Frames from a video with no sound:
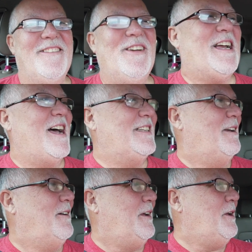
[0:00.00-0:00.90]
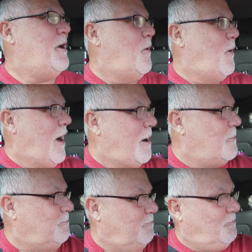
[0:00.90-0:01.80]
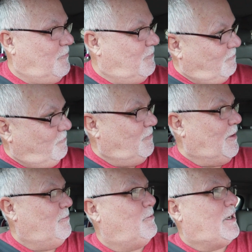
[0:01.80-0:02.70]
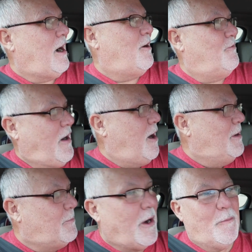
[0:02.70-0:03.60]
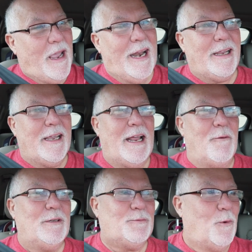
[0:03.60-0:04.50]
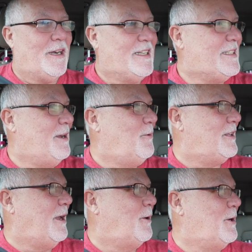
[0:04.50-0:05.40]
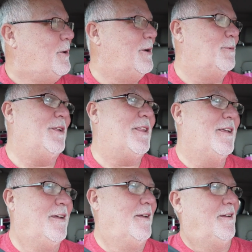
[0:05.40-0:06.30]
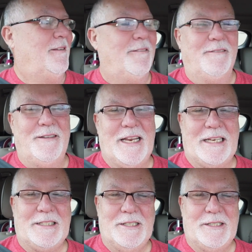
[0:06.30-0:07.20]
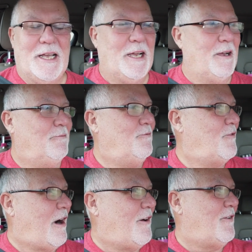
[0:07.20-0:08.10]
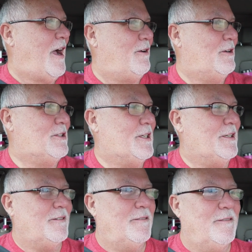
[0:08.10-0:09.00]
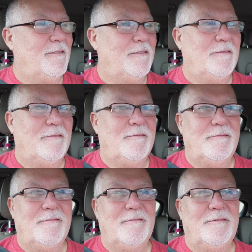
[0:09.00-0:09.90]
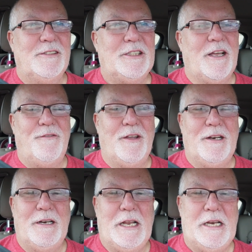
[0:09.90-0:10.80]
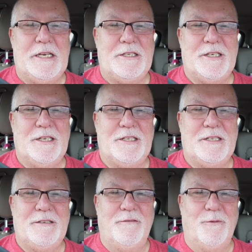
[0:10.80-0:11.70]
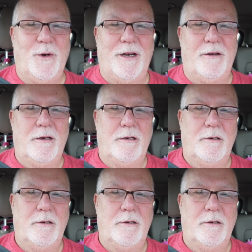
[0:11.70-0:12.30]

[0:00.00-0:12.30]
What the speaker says: Because, you know, I'm a retired fireman paramedic, and I was wanting to see what they were doing with Texas firefighters and stuff, and it's just weird.